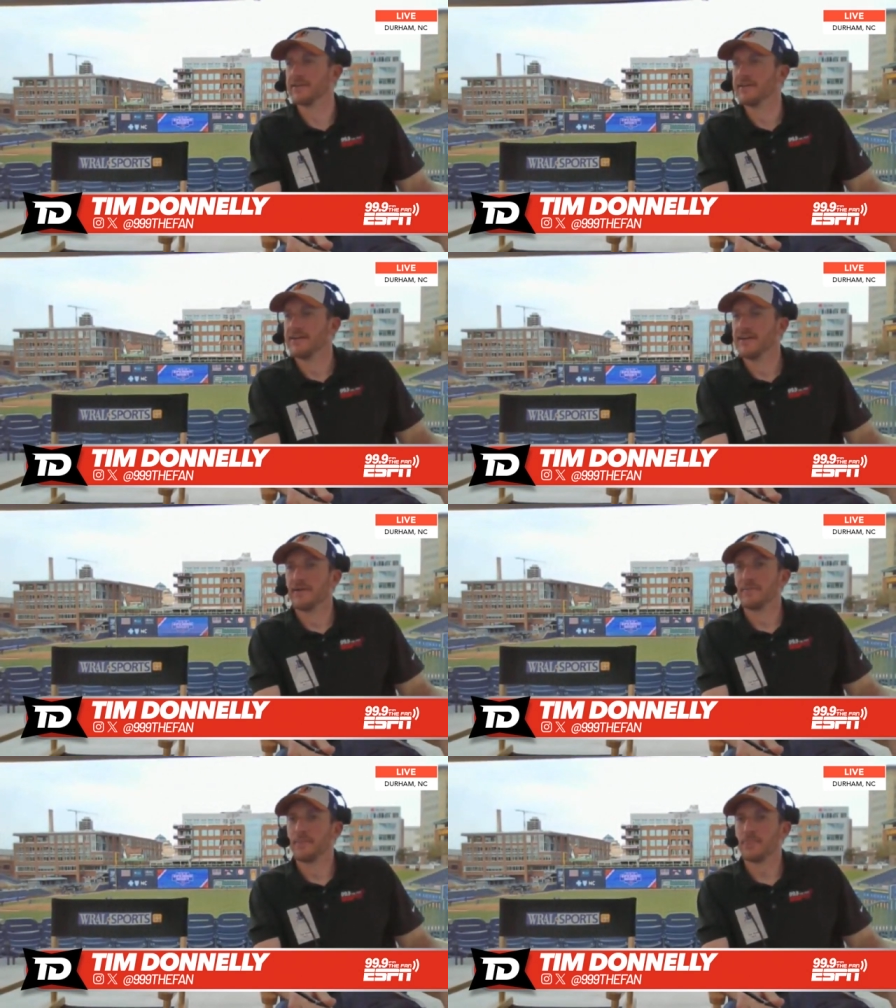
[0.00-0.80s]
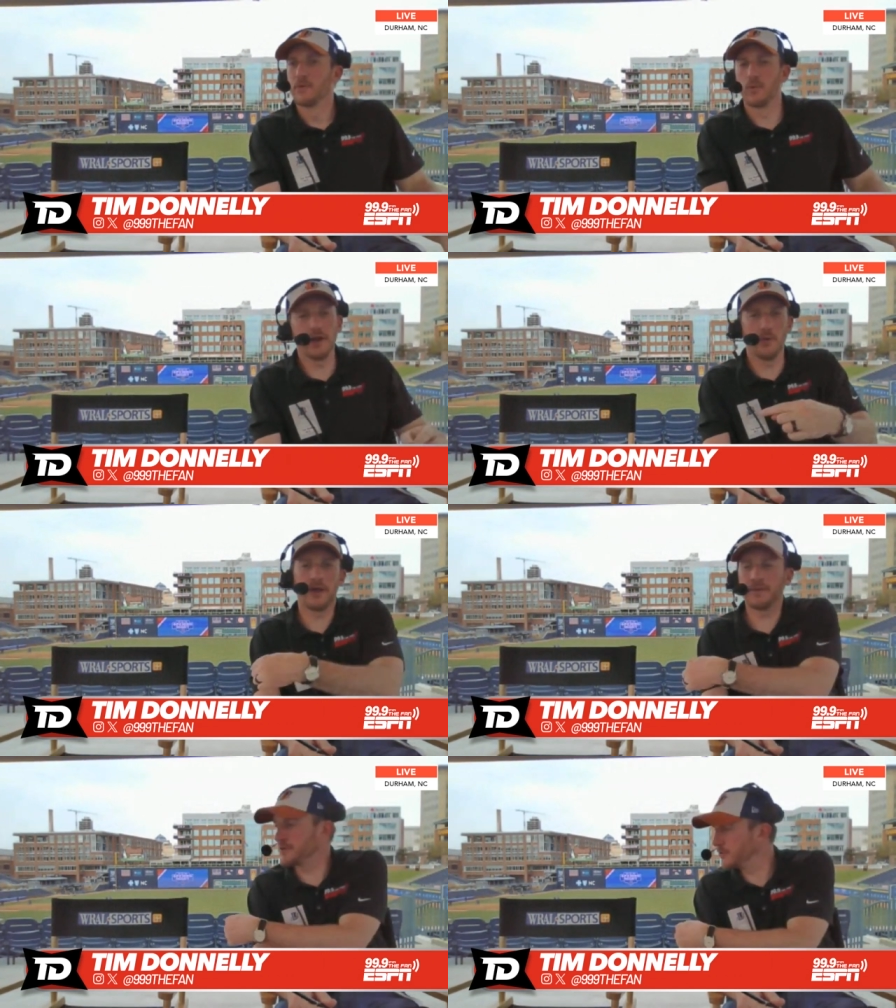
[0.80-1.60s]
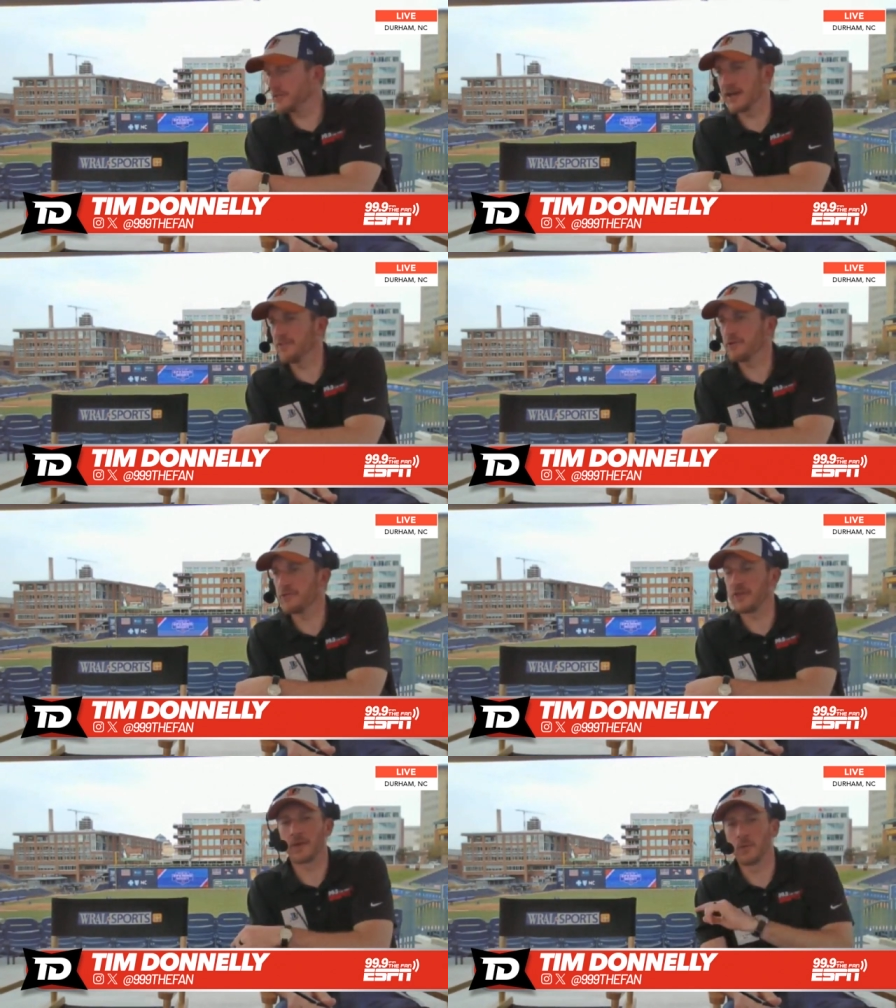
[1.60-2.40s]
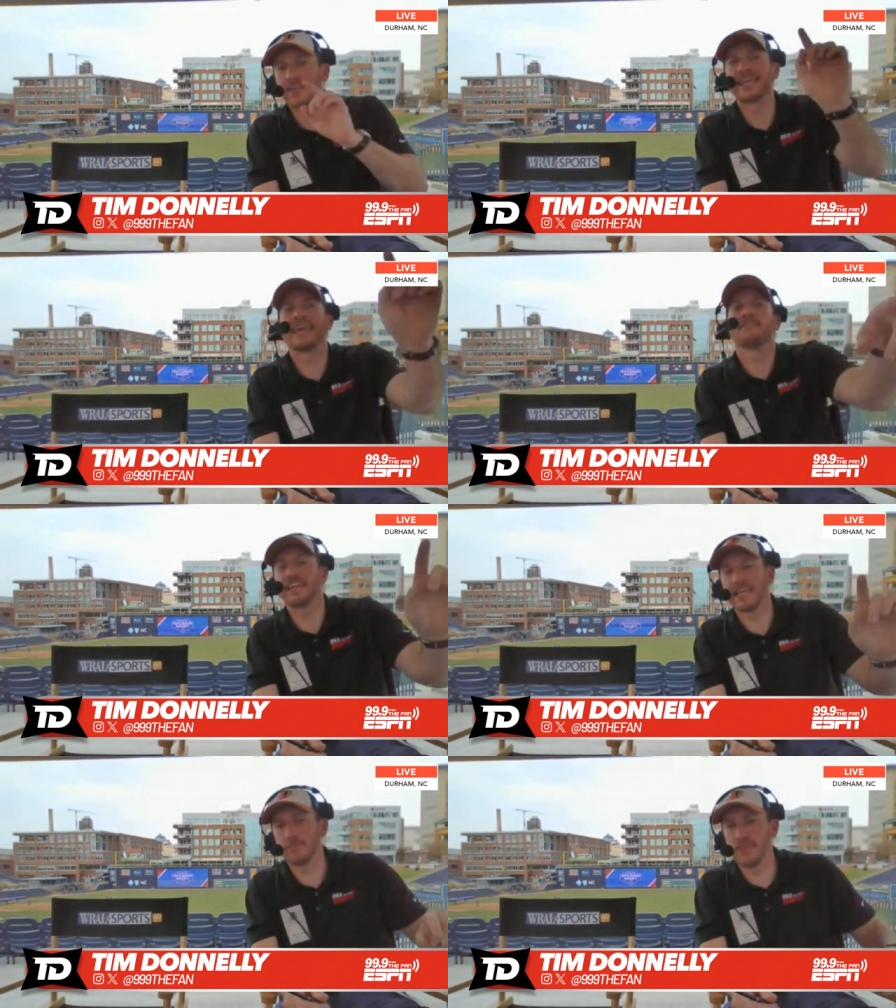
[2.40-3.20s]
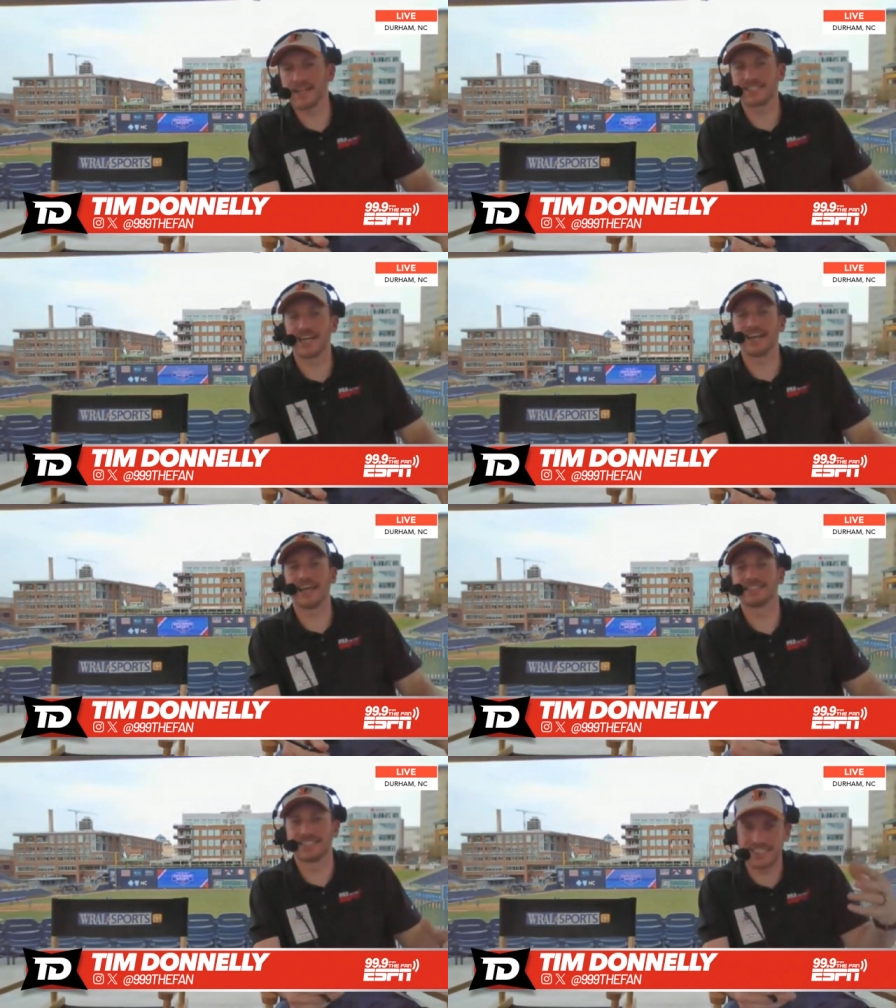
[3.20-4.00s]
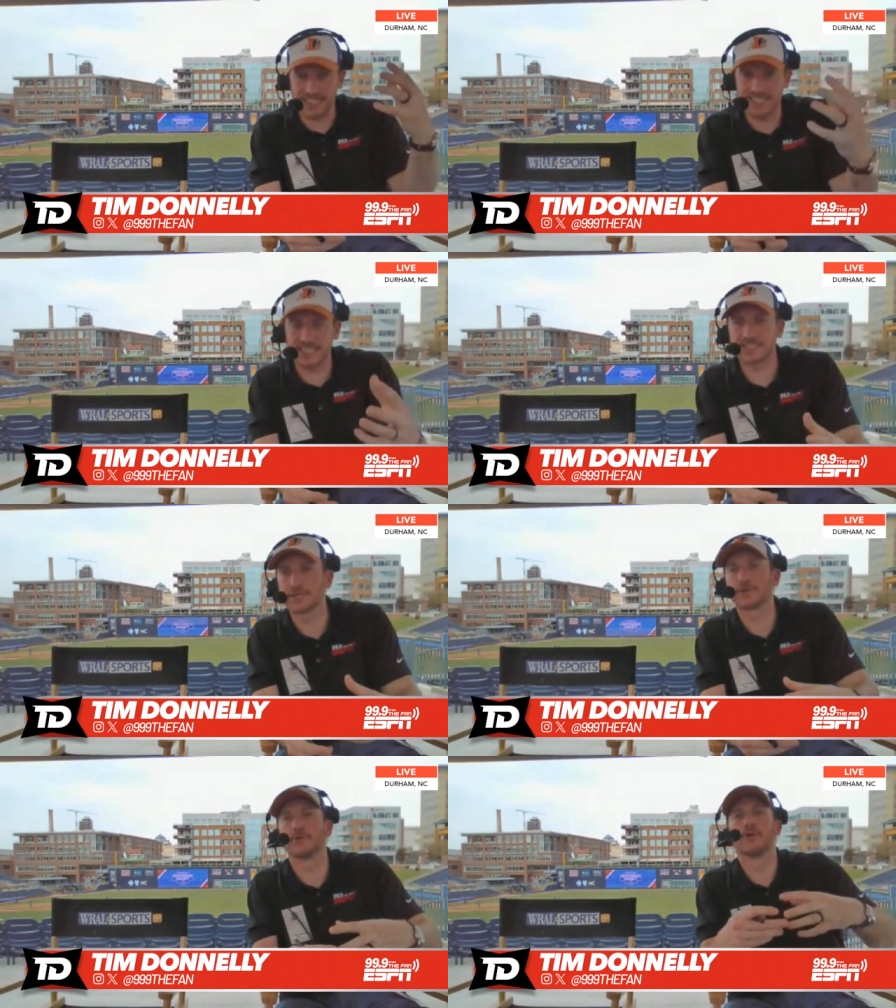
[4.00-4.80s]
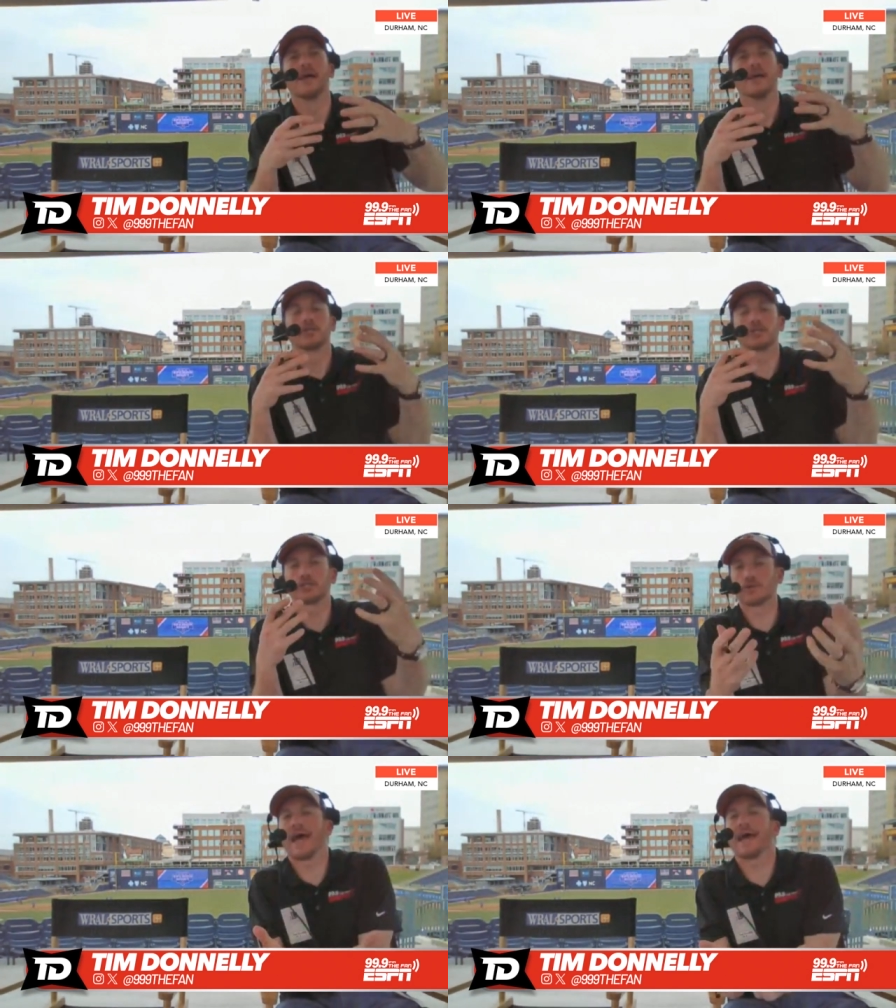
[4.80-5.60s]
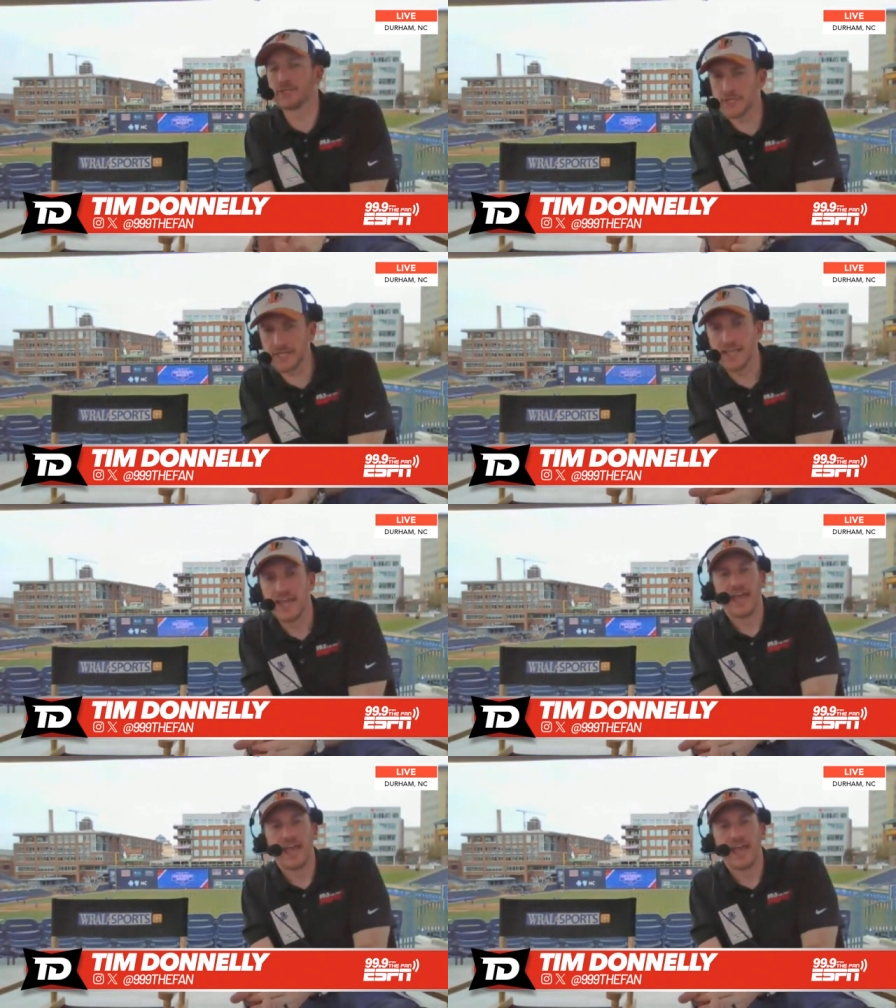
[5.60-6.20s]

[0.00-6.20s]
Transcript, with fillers: Yeah. We don't want him to do the other thing. We're giving him that shot as a statistical strategy,